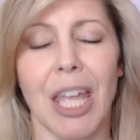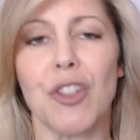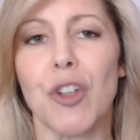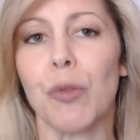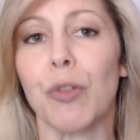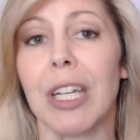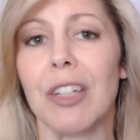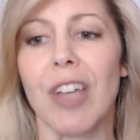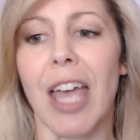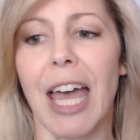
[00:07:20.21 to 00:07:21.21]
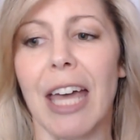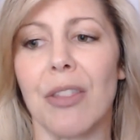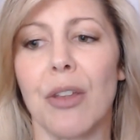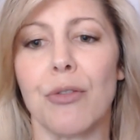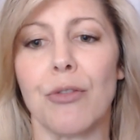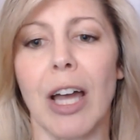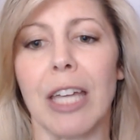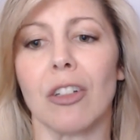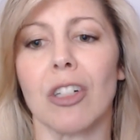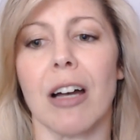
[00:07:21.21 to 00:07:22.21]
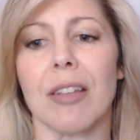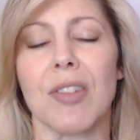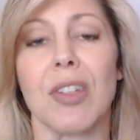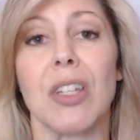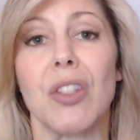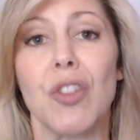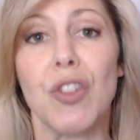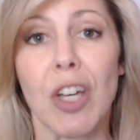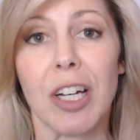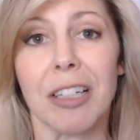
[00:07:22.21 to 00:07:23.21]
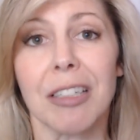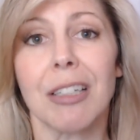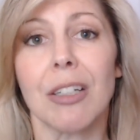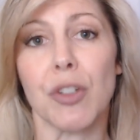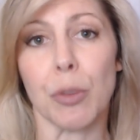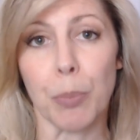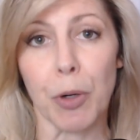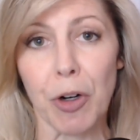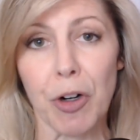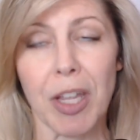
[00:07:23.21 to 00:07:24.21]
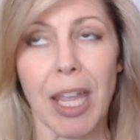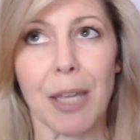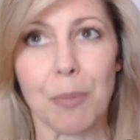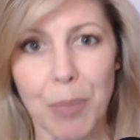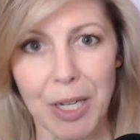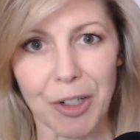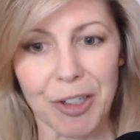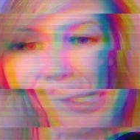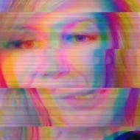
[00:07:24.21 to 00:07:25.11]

And don't forget to add the final consonant duh to bird and beard.